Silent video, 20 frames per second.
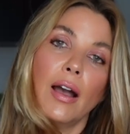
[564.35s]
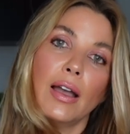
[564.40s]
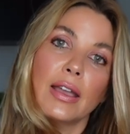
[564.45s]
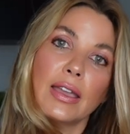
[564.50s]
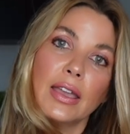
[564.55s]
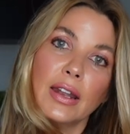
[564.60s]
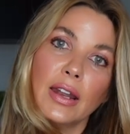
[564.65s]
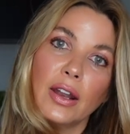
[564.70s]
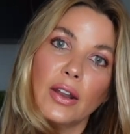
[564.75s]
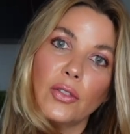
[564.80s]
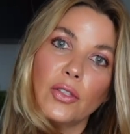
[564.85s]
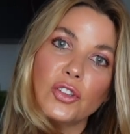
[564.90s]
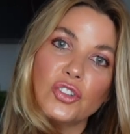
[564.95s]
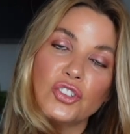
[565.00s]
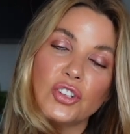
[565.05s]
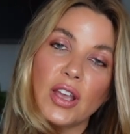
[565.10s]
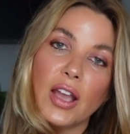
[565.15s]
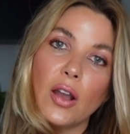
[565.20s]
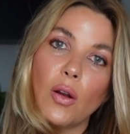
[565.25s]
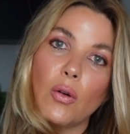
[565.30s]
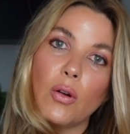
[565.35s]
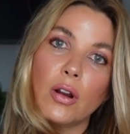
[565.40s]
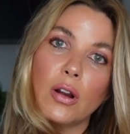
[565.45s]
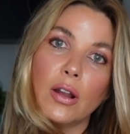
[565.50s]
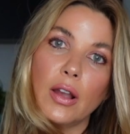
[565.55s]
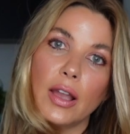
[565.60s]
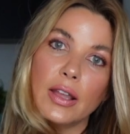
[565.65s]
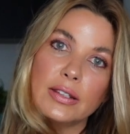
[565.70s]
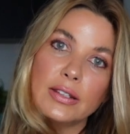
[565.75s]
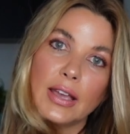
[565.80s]
I get out of the
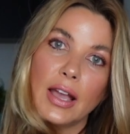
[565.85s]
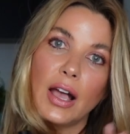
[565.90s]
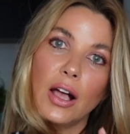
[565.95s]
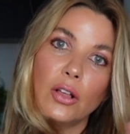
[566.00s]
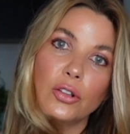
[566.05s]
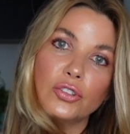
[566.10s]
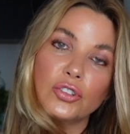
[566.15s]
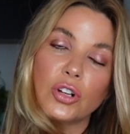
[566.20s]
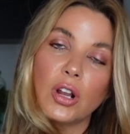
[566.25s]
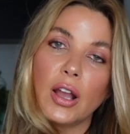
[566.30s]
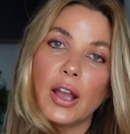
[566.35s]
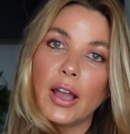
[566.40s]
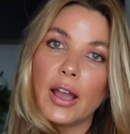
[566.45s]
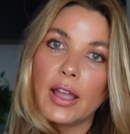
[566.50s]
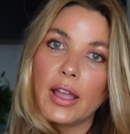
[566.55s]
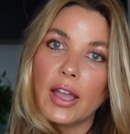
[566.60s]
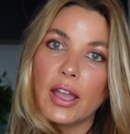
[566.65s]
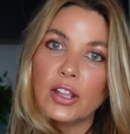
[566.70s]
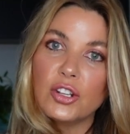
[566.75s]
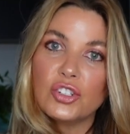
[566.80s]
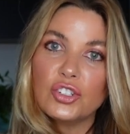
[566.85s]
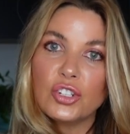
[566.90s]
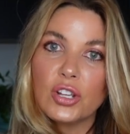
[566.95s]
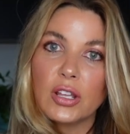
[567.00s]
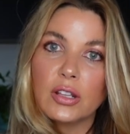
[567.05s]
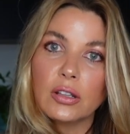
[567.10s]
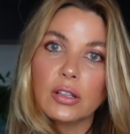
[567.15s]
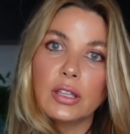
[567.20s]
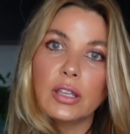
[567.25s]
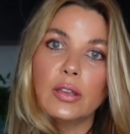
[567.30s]
shower, I towel dry, I
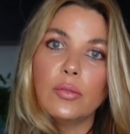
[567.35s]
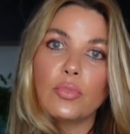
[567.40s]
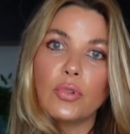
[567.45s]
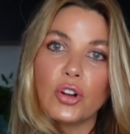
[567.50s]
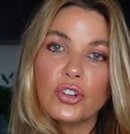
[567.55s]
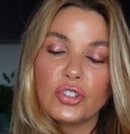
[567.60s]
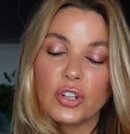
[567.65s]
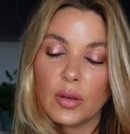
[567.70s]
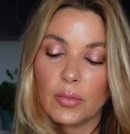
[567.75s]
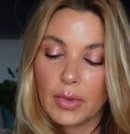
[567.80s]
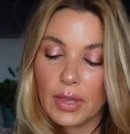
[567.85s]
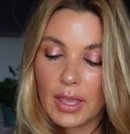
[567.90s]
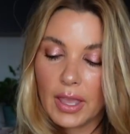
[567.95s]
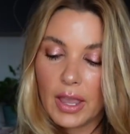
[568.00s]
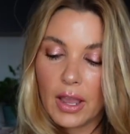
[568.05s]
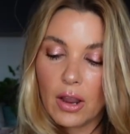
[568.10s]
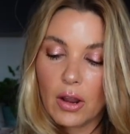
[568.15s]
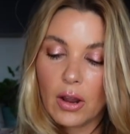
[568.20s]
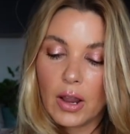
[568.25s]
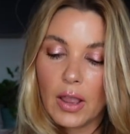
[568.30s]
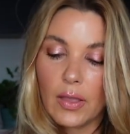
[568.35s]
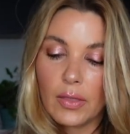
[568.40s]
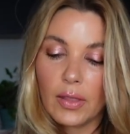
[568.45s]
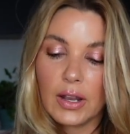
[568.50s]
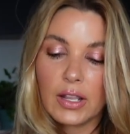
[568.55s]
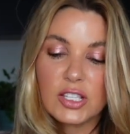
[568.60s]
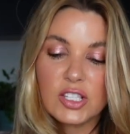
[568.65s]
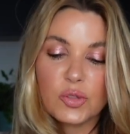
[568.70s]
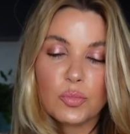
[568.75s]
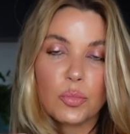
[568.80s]
gently brush out my hair, and
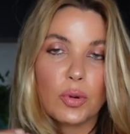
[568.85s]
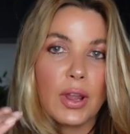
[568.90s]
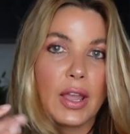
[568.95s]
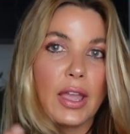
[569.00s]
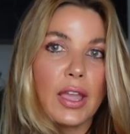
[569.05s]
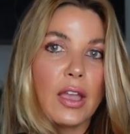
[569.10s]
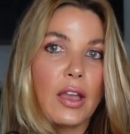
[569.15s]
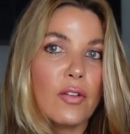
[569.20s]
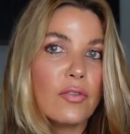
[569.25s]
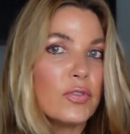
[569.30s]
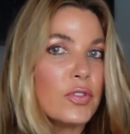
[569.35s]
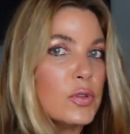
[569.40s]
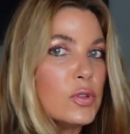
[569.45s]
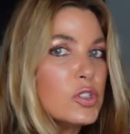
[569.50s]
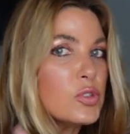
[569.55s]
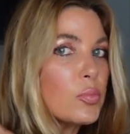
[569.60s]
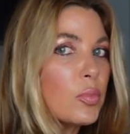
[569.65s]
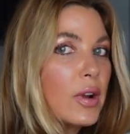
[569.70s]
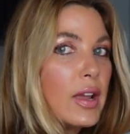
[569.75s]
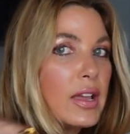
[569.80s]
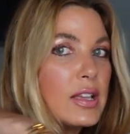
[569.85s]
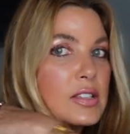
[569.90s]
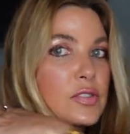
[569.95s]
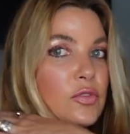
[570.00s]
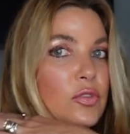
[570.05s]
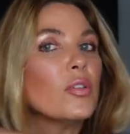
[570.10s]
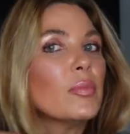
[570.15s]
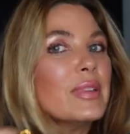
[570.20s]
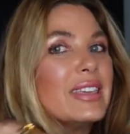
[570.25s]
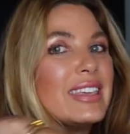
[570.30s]
then I spray a few
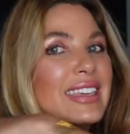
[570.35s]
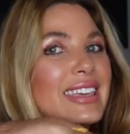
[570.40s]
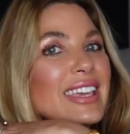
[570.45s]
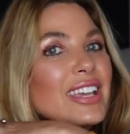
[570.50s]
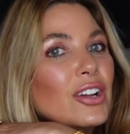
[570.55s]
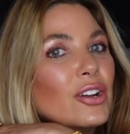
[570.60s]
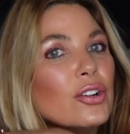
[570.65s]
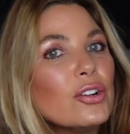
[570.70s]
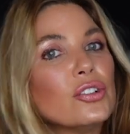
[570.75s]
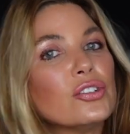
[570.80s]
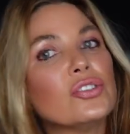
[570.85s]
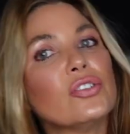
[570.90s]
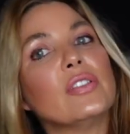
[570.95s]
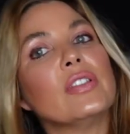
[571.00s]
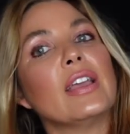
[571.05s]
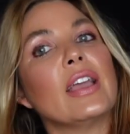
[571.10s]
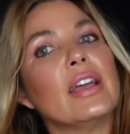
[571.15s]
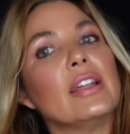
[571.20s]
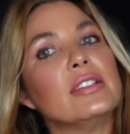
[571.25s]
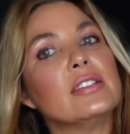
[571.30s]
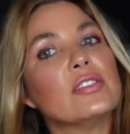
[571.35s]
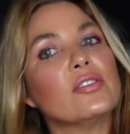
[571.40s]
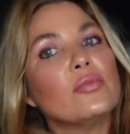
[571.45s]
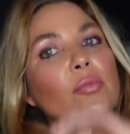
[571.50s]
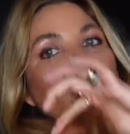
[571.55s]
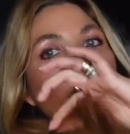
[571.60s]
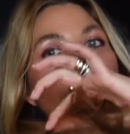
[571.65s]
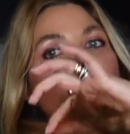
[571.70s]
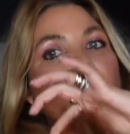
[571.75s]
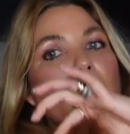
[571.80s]
sprays from here to the ends of
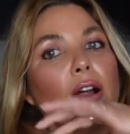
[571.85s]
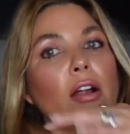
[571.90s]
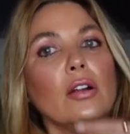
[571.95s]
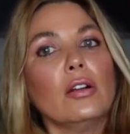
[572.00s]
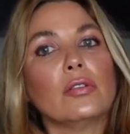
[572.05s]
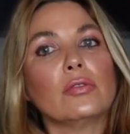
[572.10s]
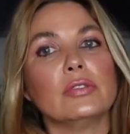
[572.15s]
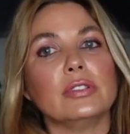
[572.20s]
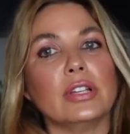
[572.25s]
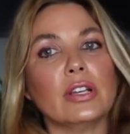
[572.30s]
my hair,